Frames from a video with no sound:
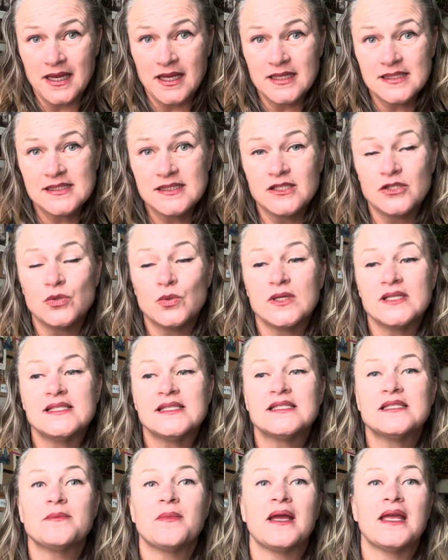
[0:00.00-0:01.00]
It's the noise
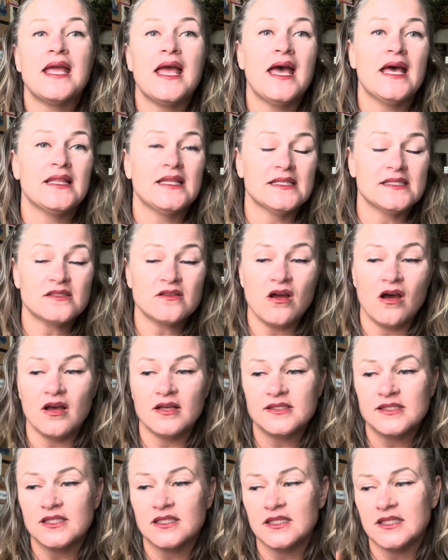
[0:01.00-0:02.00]
that's in my head that's
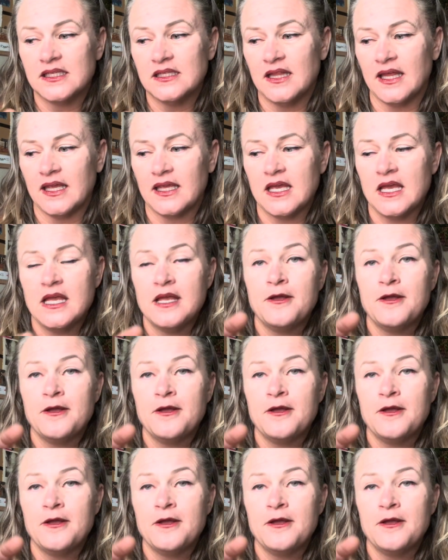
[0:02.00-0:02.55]
constantly like,